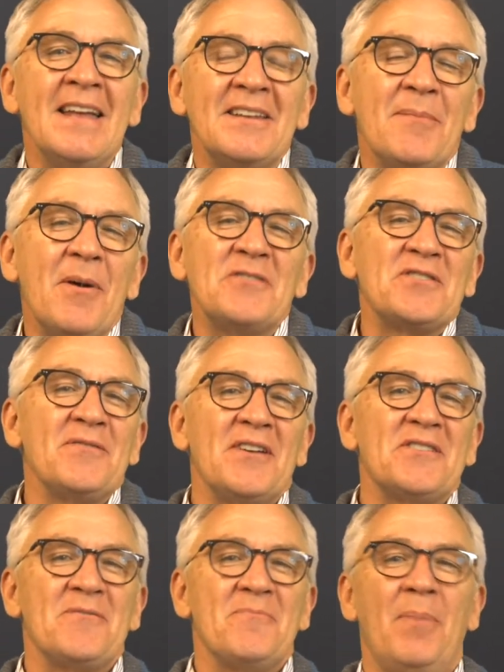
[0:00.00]
Now, most of
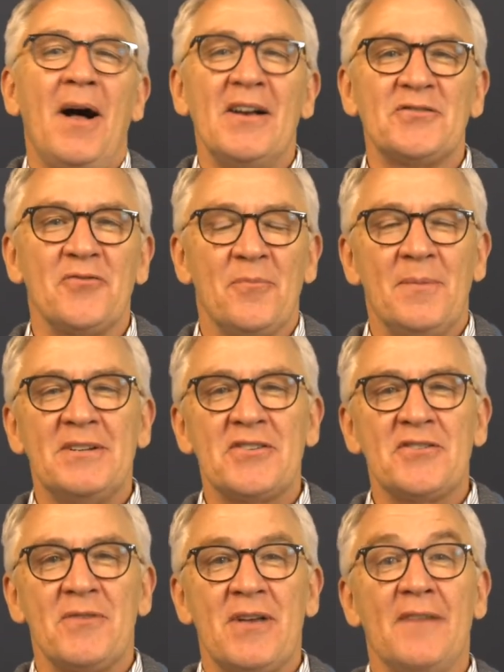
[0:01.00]
us in pastoral
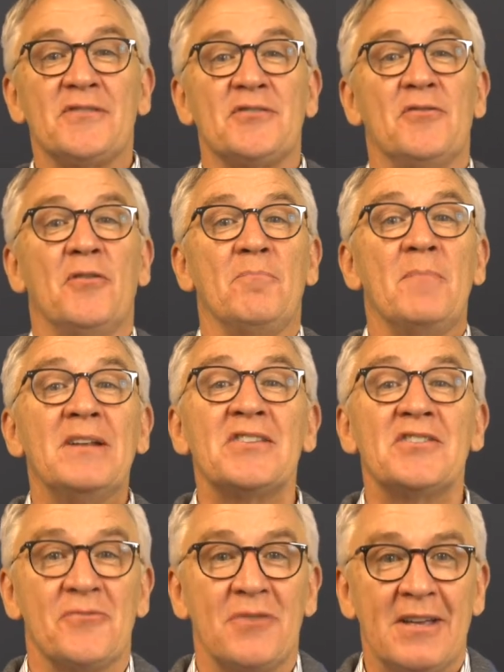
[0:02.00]
ministry have strong
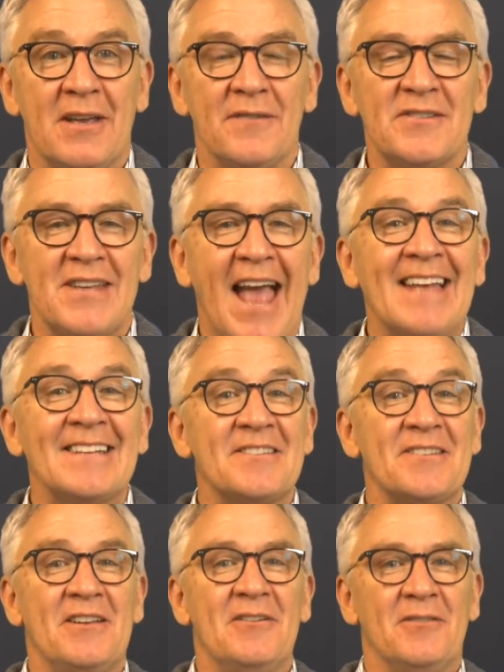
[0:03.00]
ministry gifts and
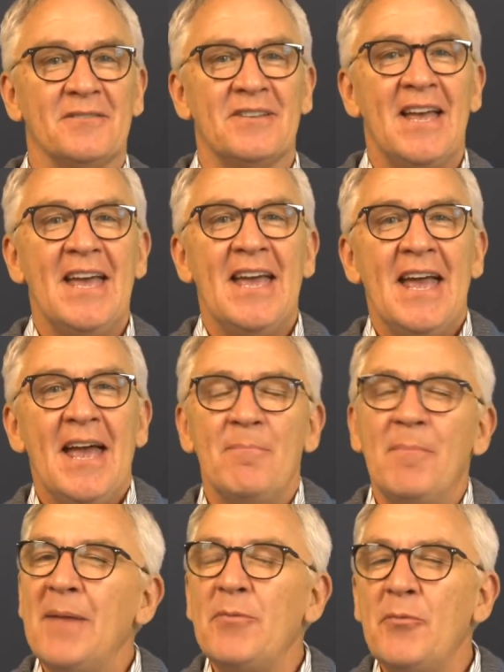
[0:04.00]
skills, and
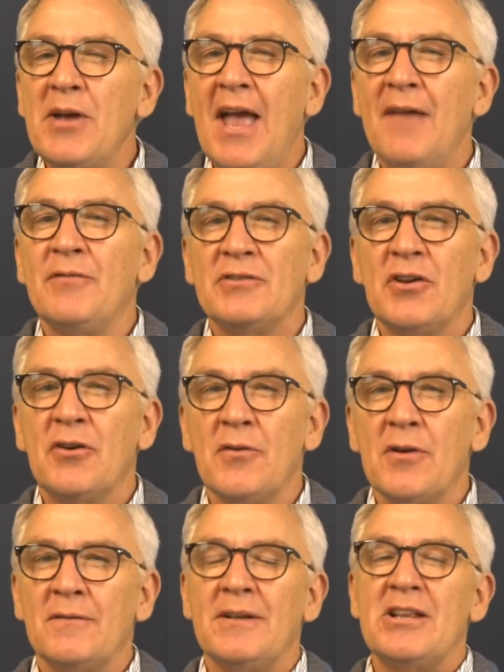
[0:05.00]
maybe we have a
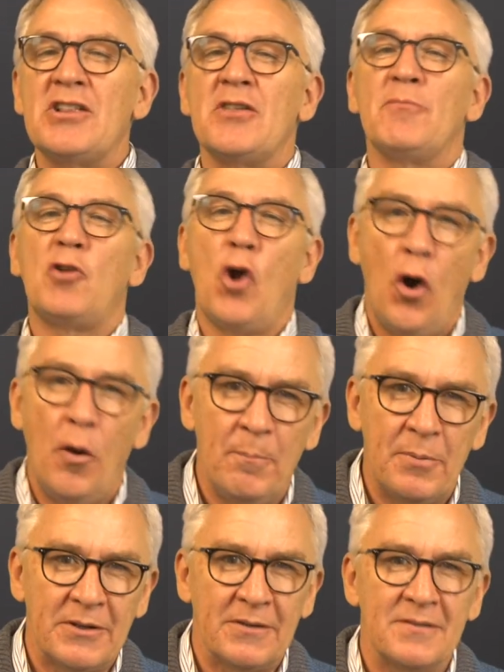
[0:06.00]
degree of leadership
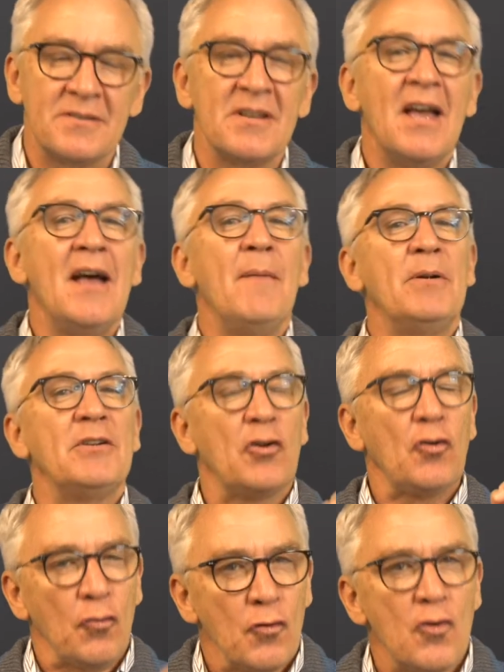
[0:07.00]
competence, but a
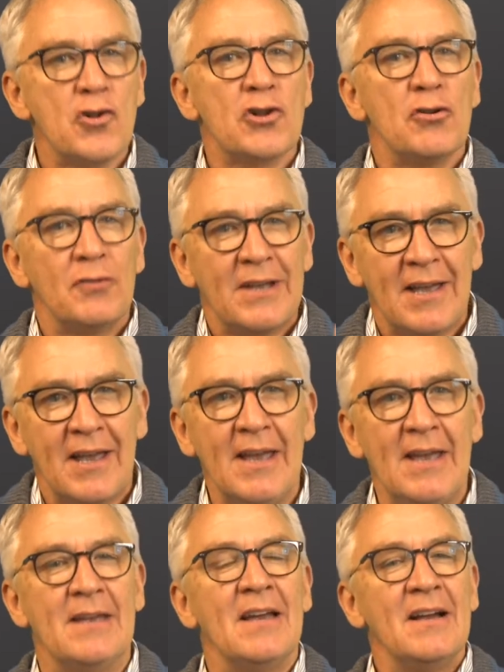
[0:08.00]
crucial
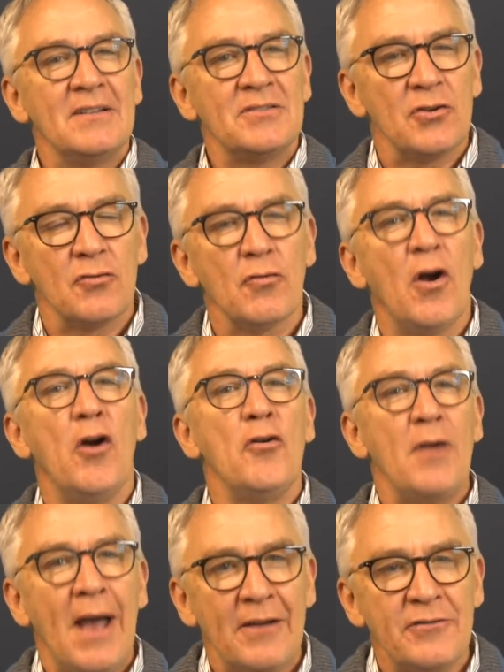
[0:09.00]
key to
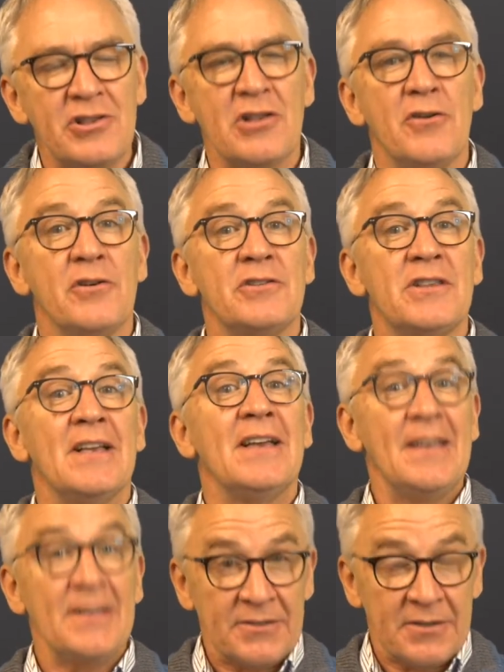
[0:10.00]
grow our church
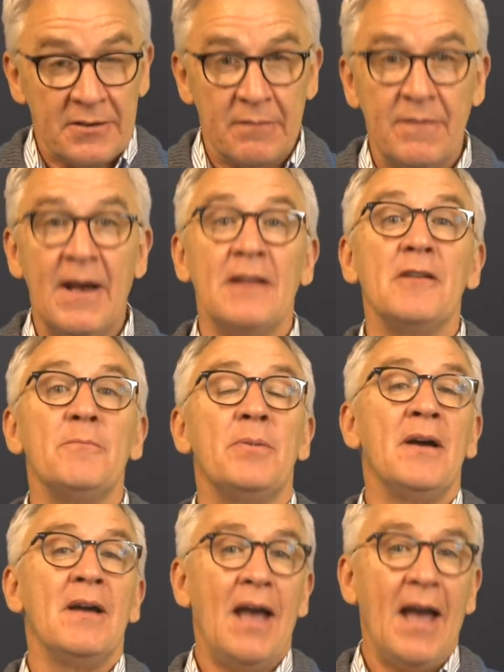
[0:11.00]
is to develop
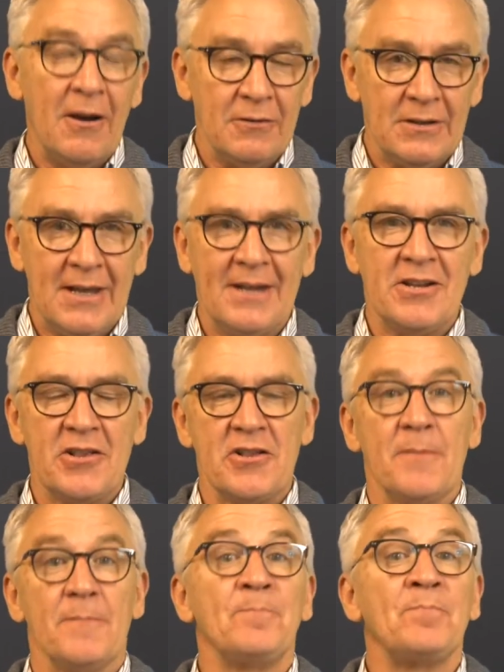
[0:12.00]
our
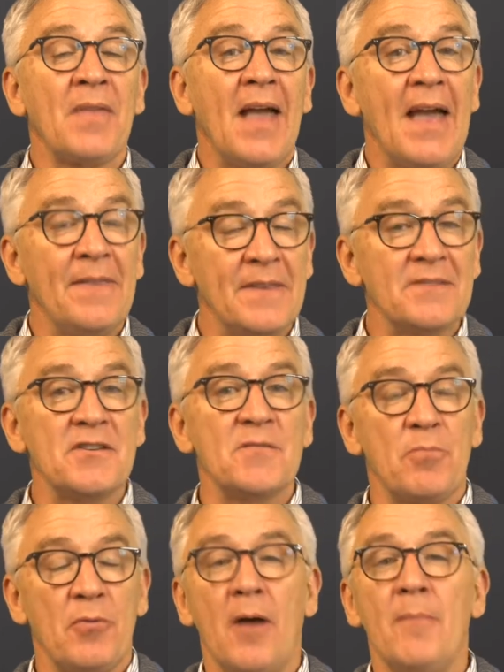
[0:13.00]
leadership, and this is
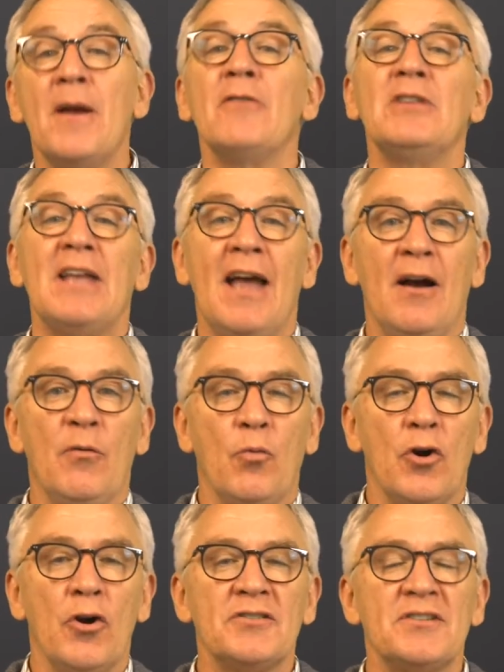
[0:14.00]
primarily
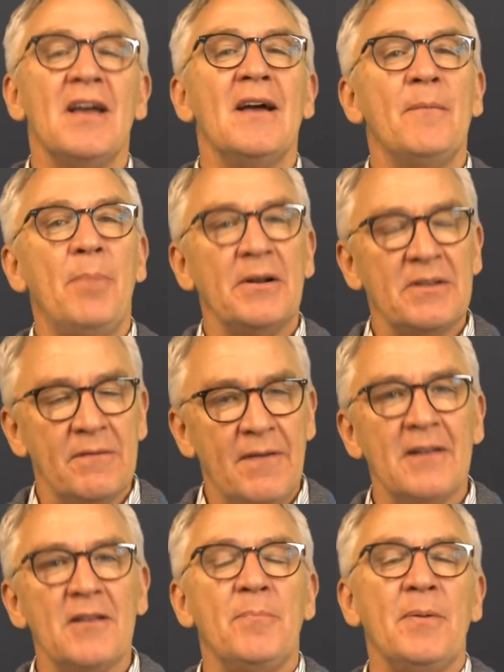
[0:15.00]
outworked by
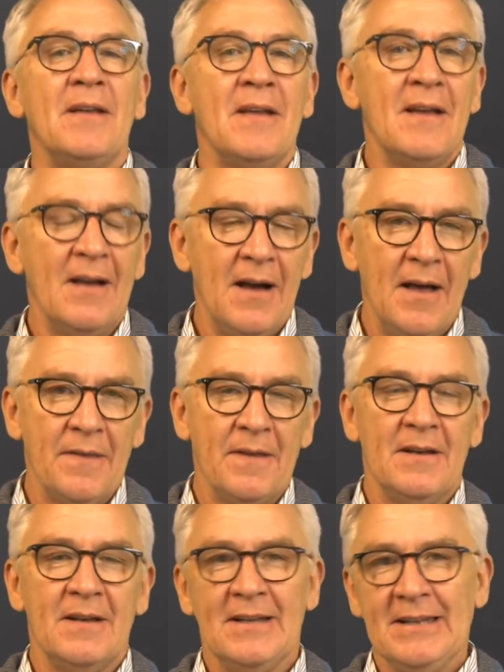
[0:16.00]
developing
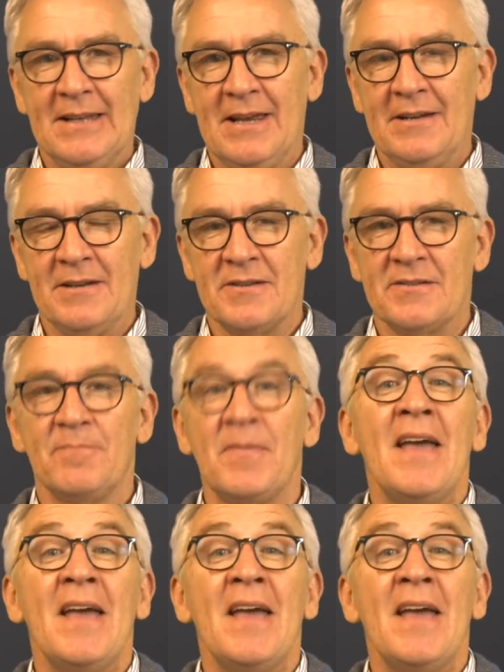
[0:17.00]
other leaders.